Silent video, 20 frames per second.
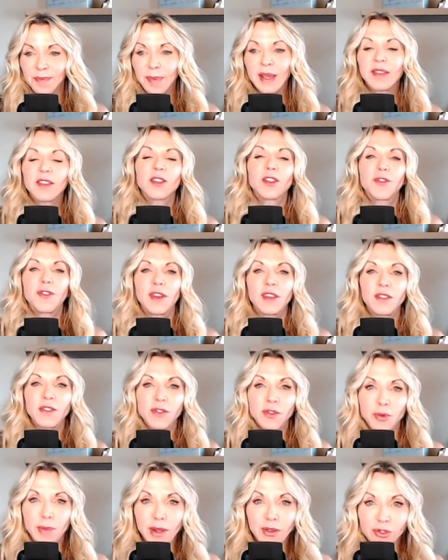based on the
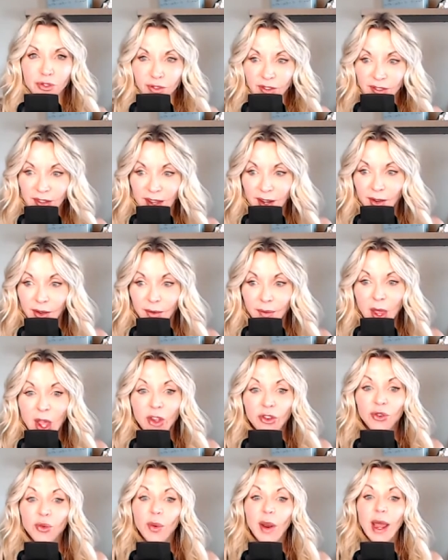phase of your menstrual cycle.
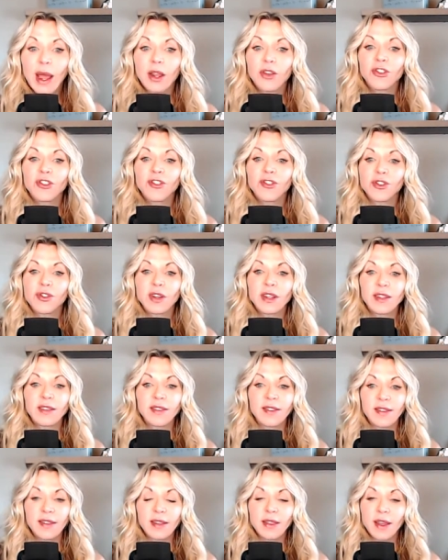So we're actually
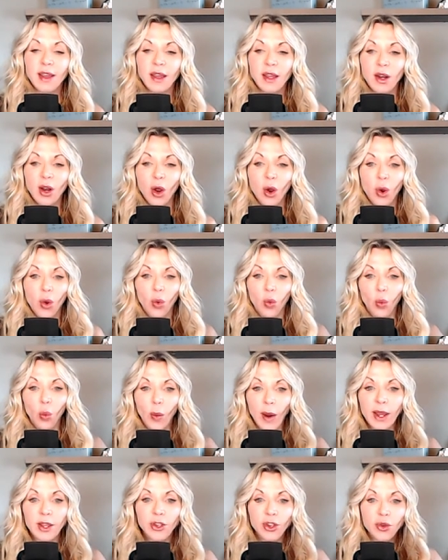starting to see that
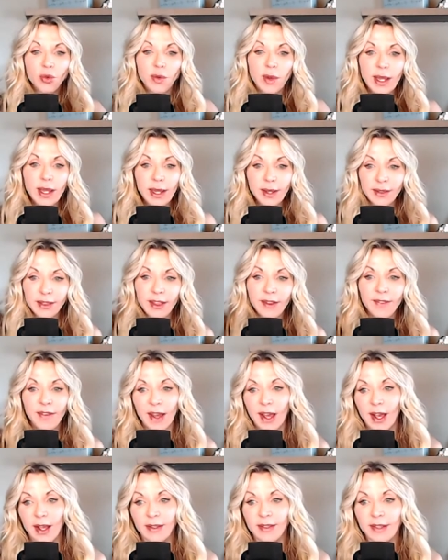when you get the
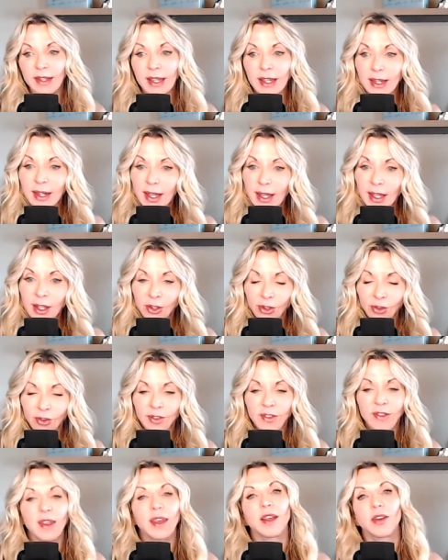vaccine in
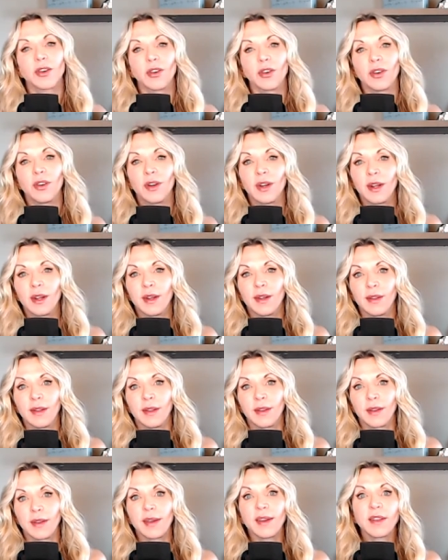your cycle
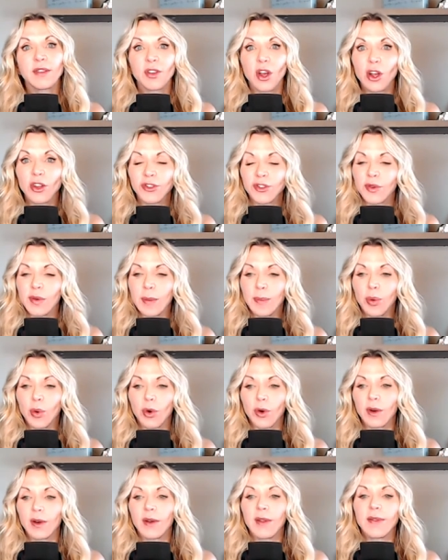is also
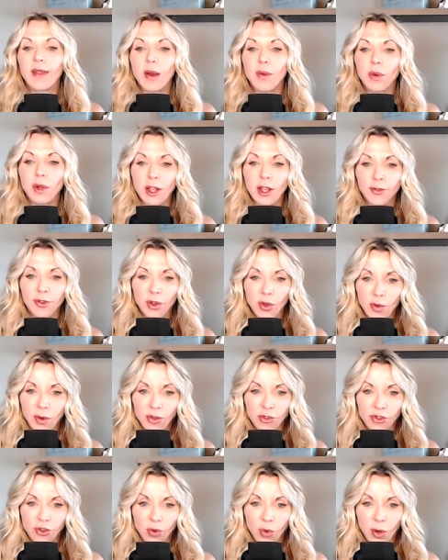important and that will
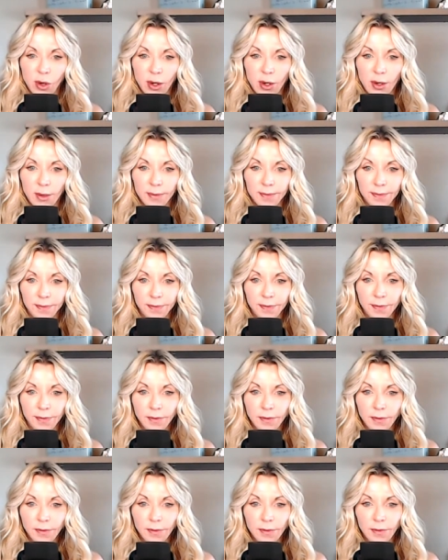influence your
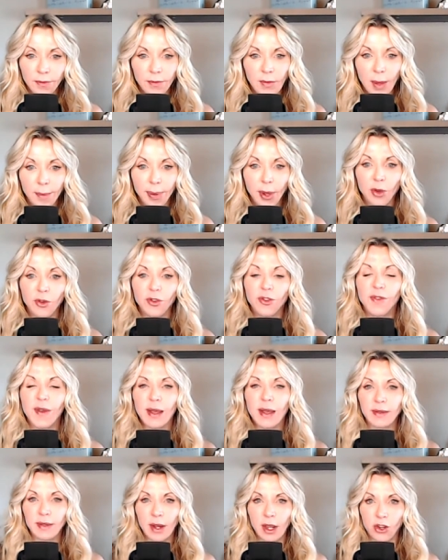post
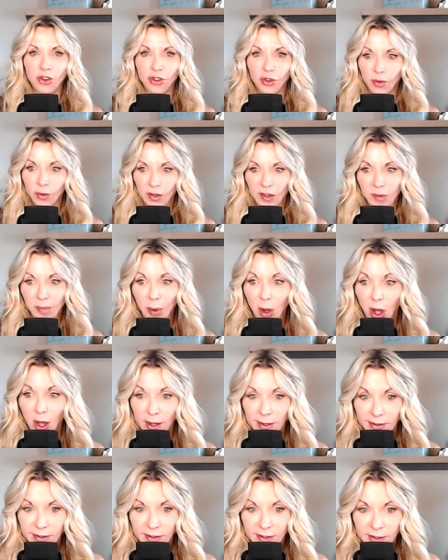vaccination
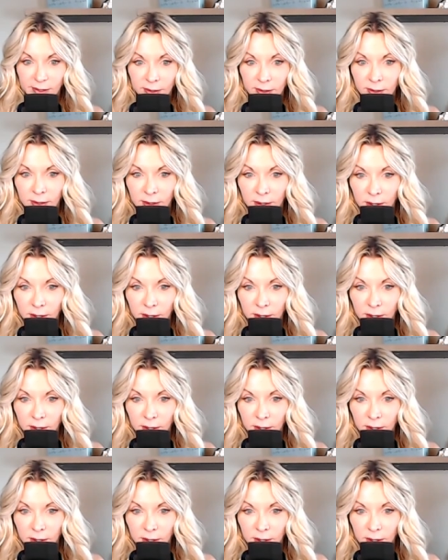response.